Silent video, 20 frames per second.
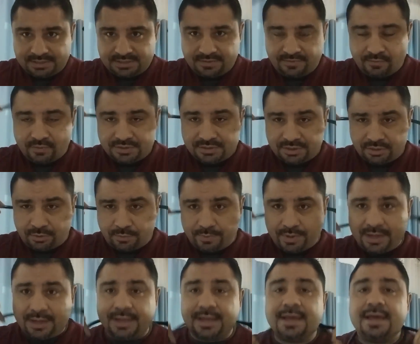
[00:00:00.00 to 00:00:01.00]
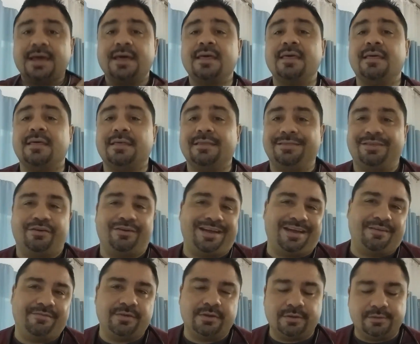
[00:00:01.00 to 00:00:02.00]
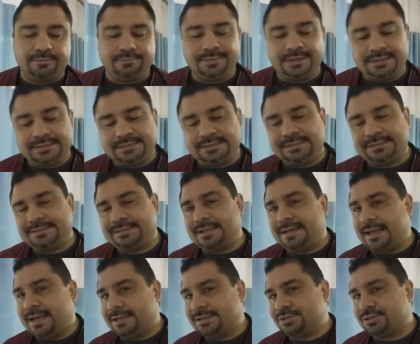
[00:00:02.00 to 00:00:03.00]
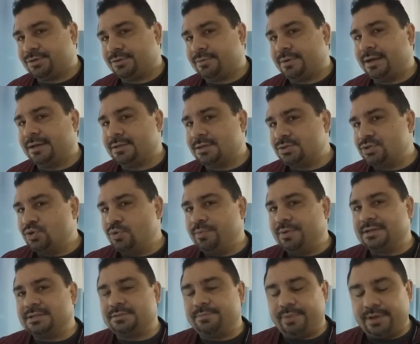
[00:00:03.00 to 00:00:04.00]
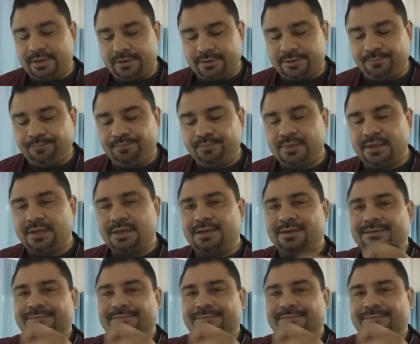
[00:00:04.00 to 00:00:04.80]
expensive ones that are big, they're heavier. It's just the nature, right? The tubing's bigger.